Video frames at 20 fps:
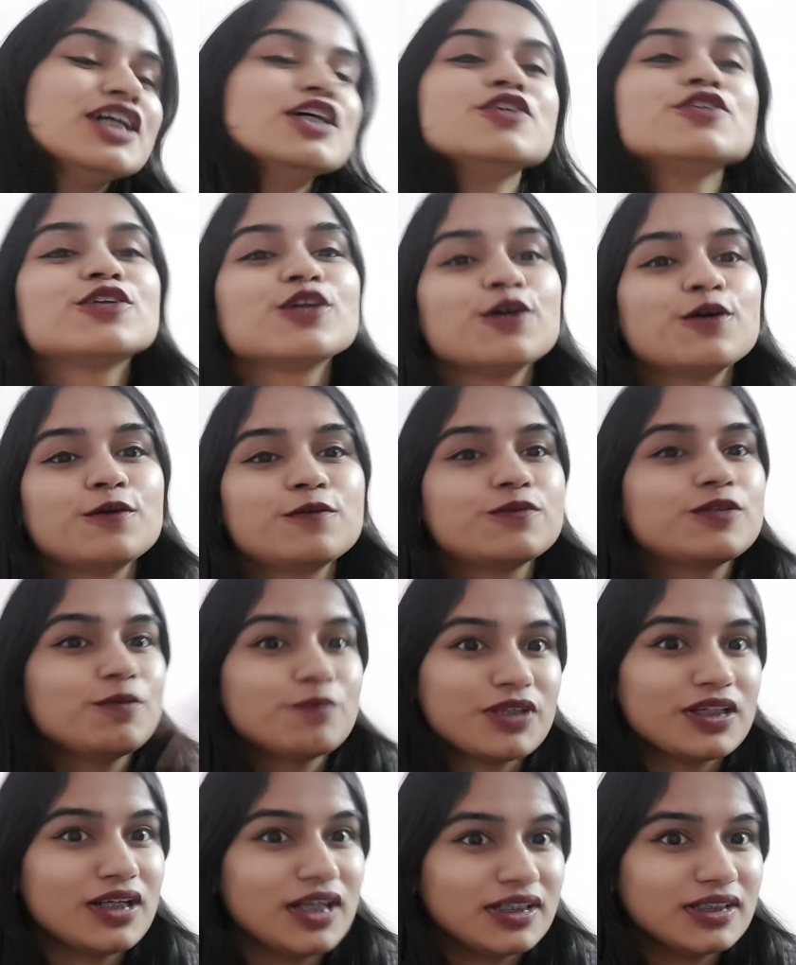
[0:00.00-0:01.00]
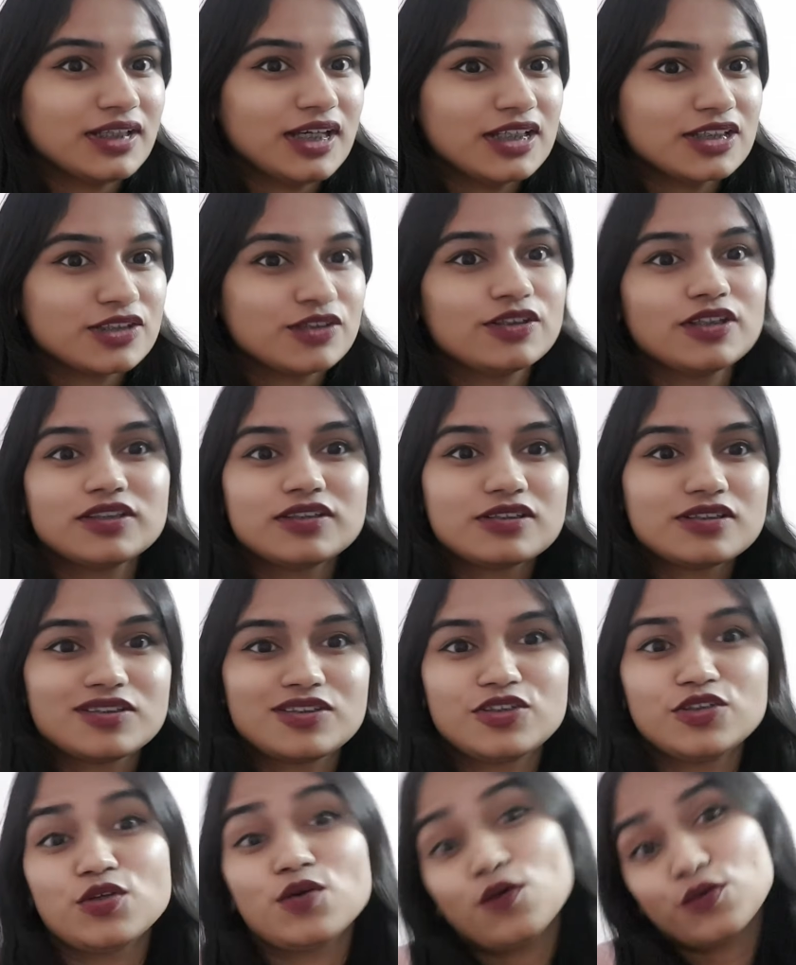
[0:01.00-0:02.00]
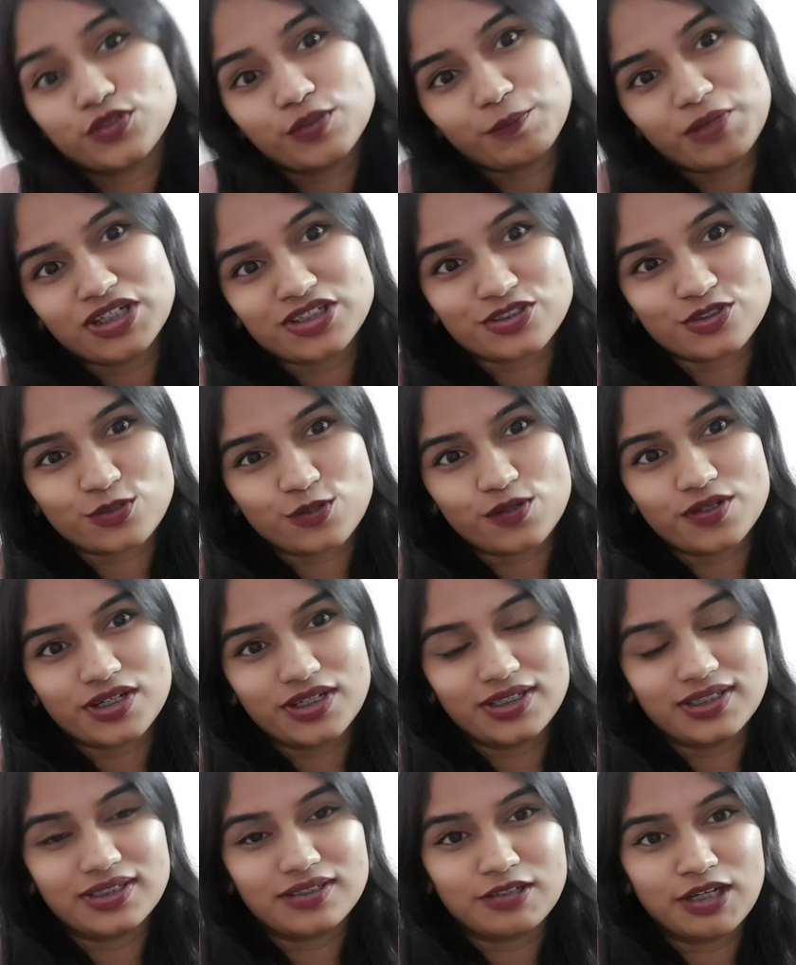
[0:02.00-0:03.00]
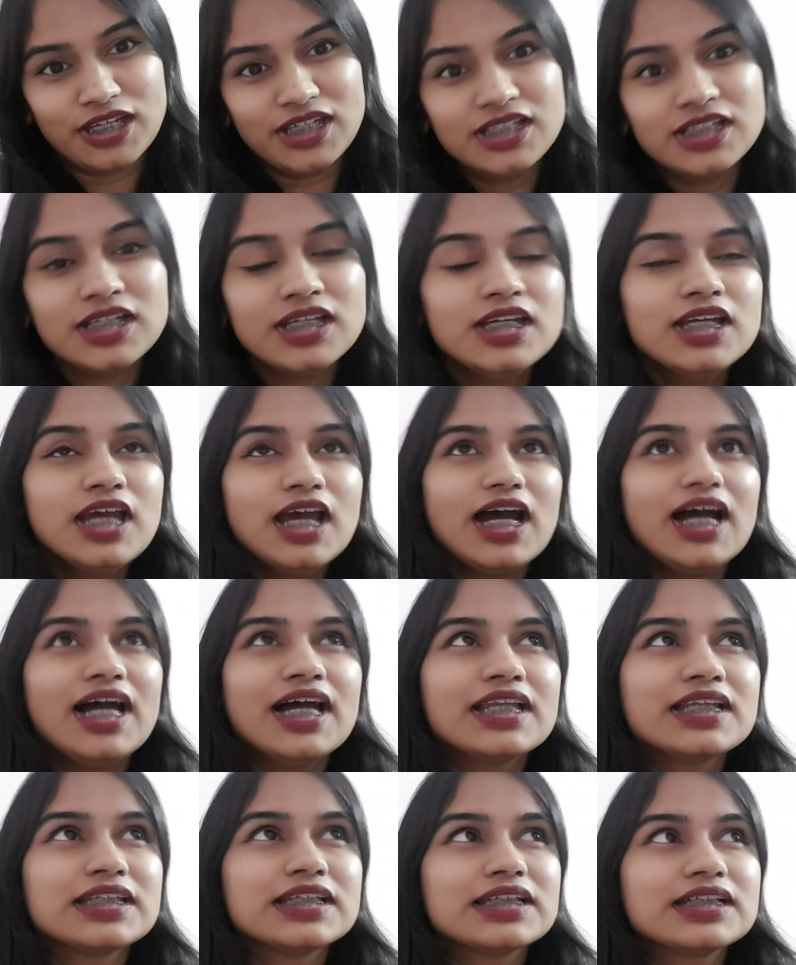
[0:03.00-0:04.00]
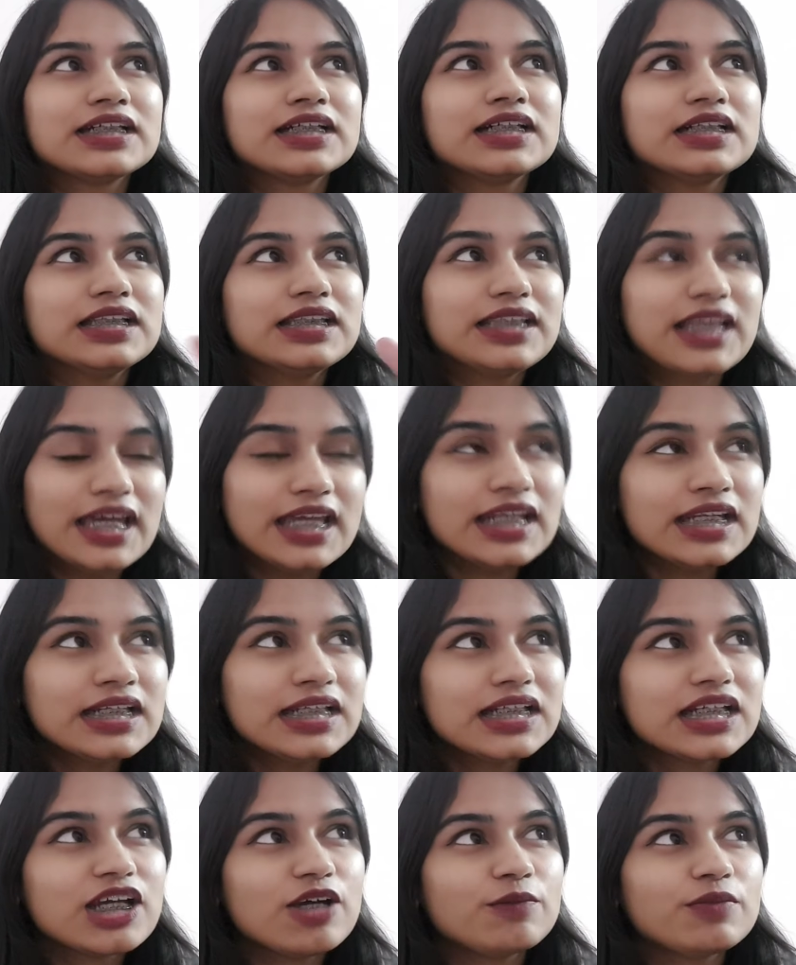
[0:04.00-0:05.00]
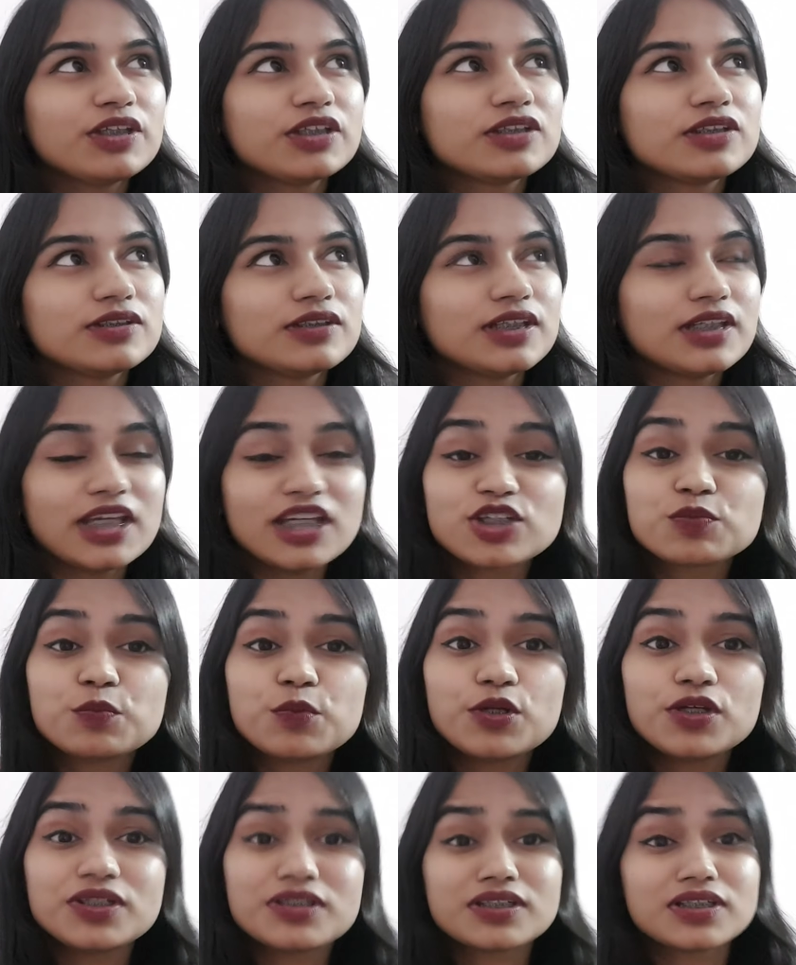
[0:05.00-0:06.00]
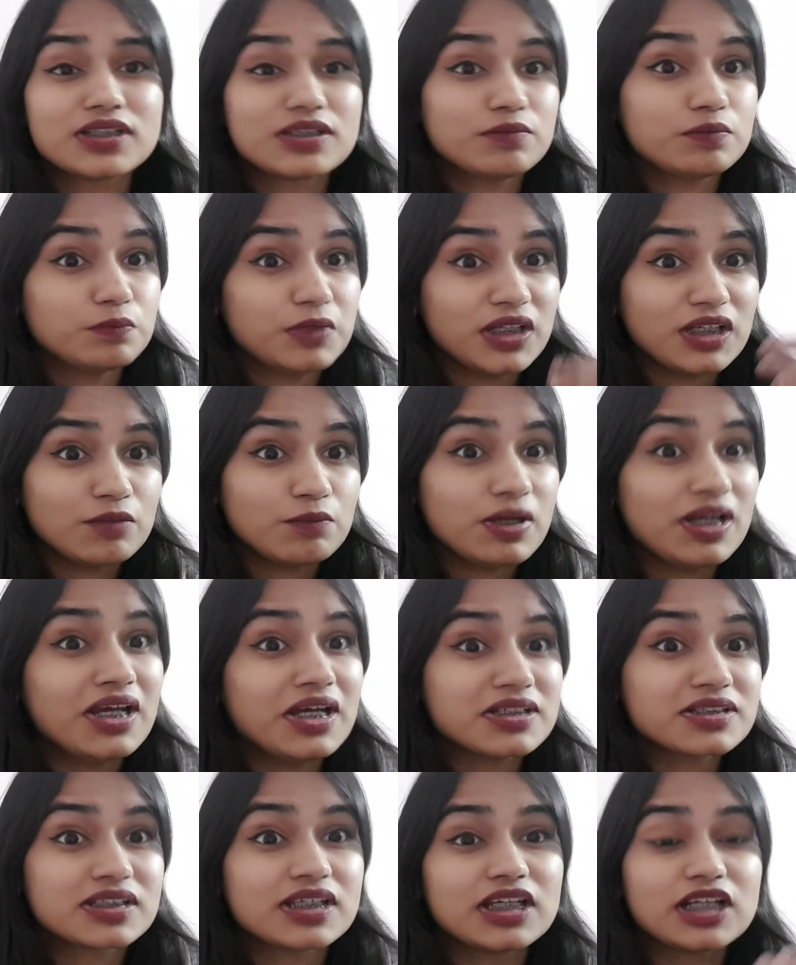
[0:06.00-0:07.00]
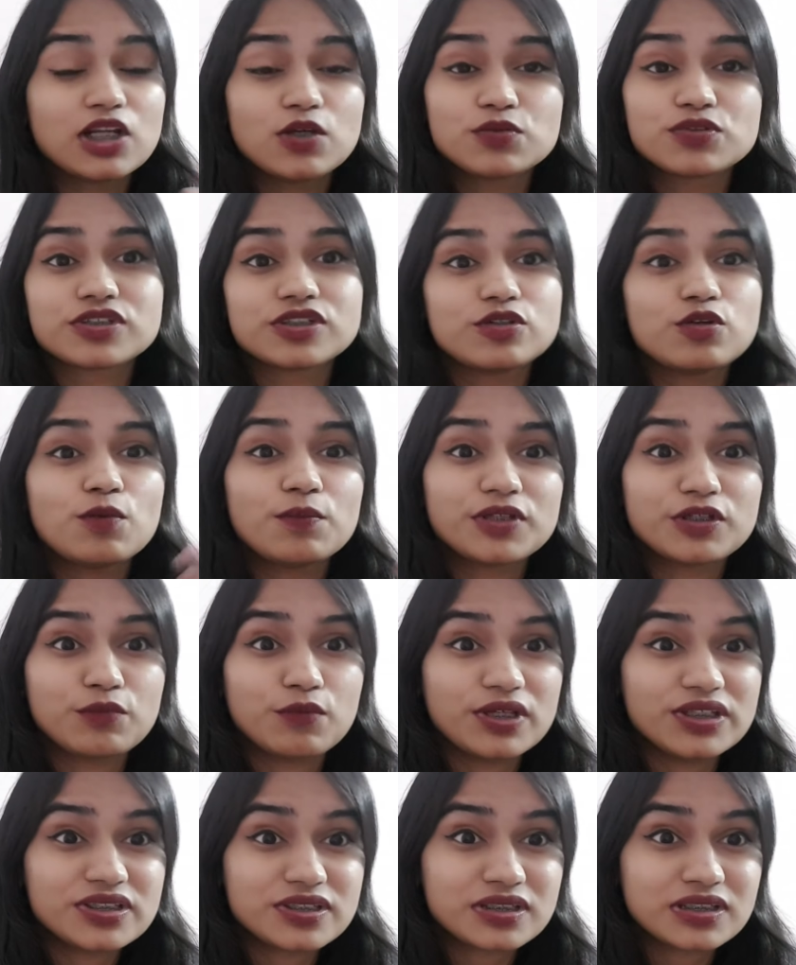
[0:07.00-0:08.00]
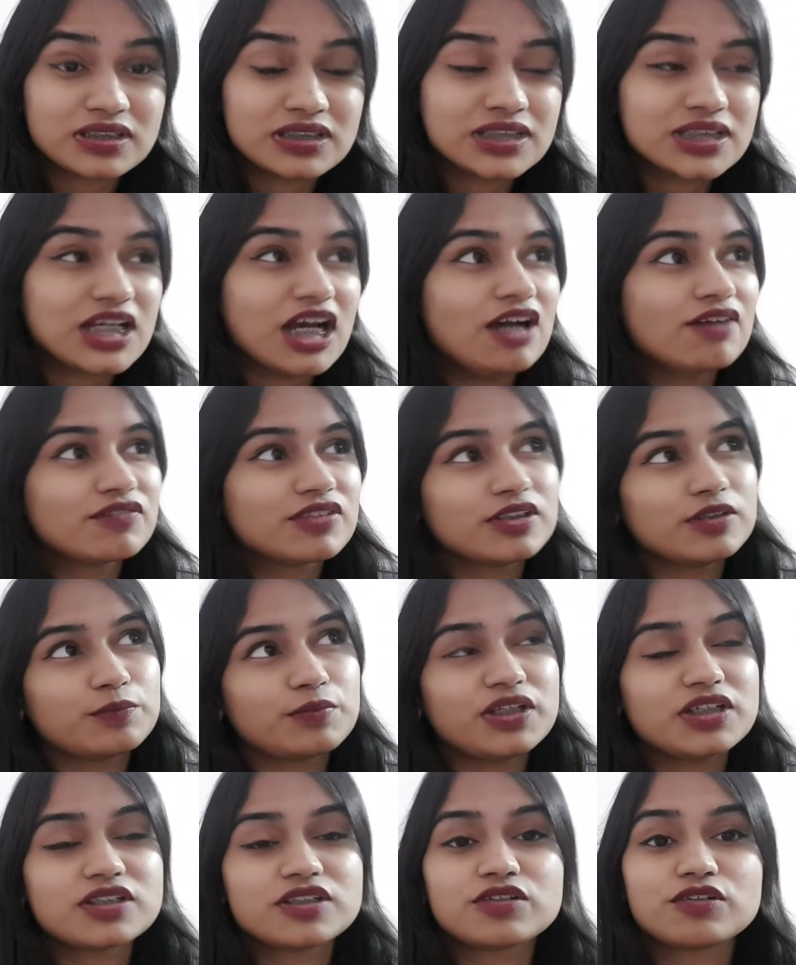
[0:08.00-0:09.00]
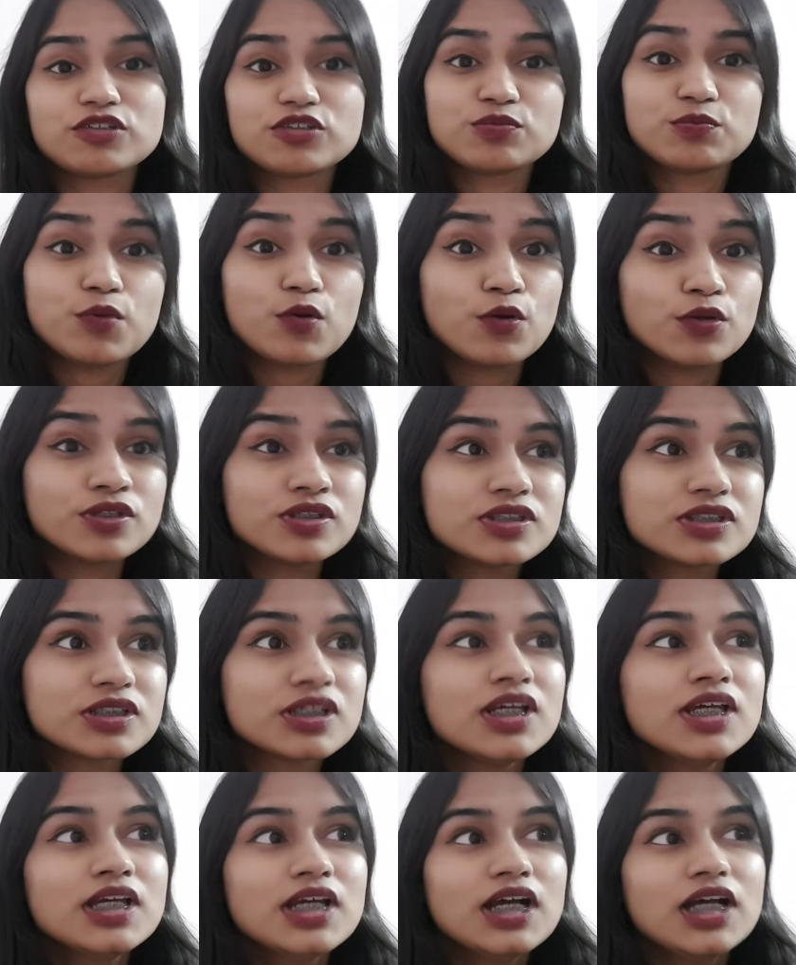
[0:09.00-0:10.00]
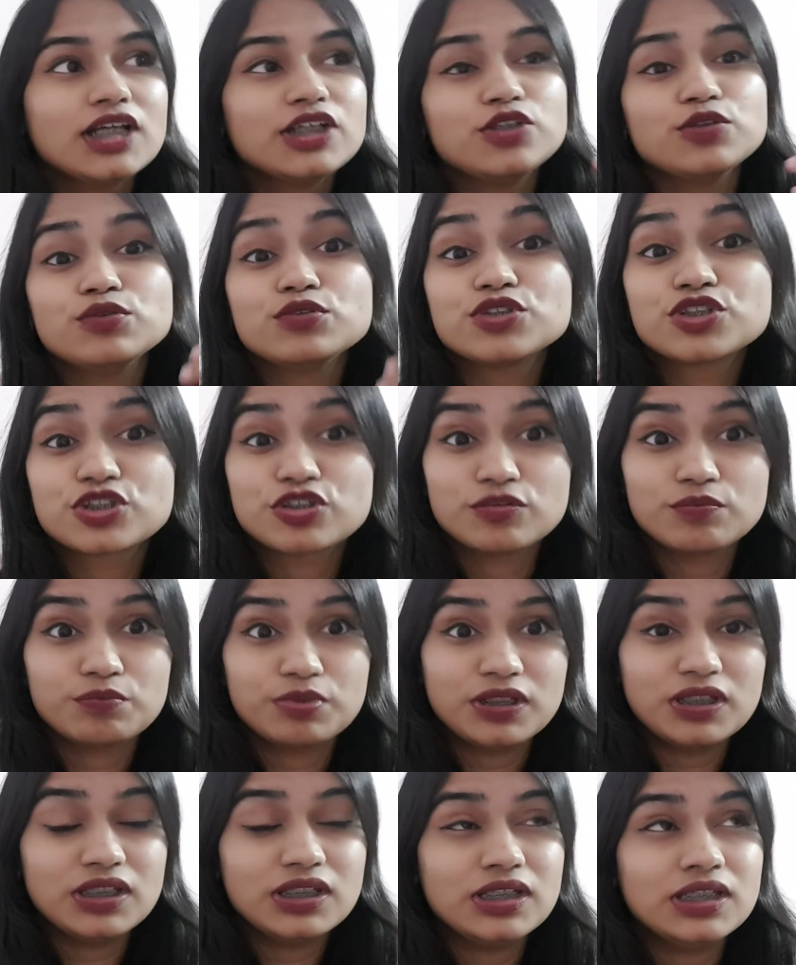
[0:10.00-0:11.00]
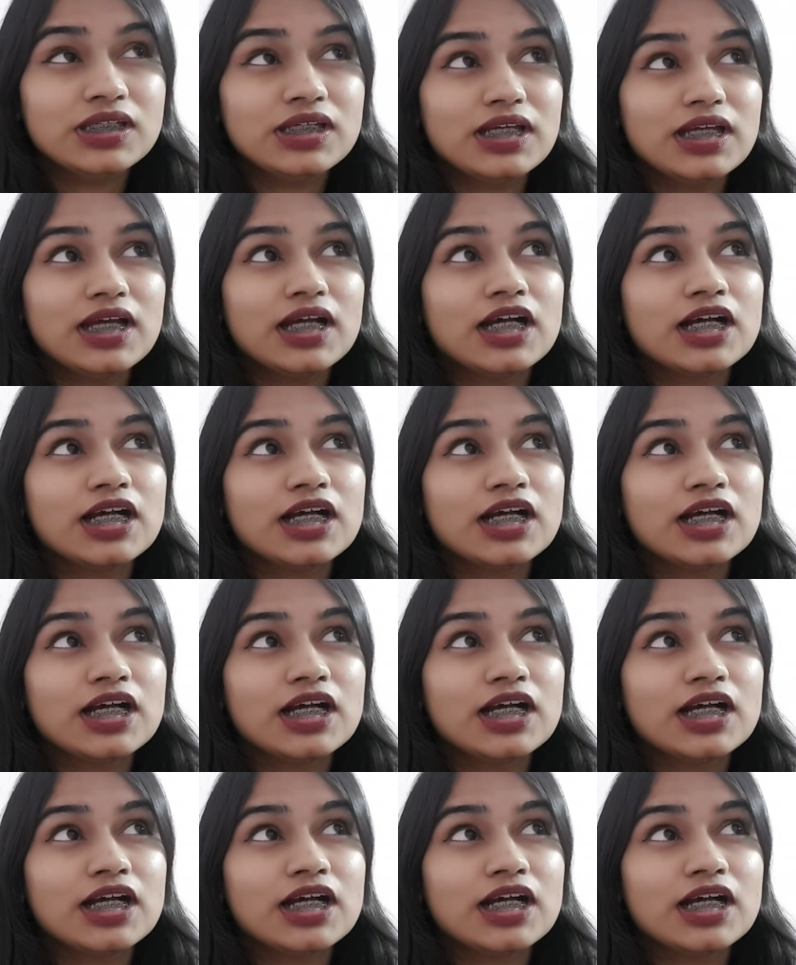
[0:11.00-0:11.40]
So something like that. So this is, the patient already, right? And then coming to the next point, begin by asking closed and open questions after the patient responds. You should be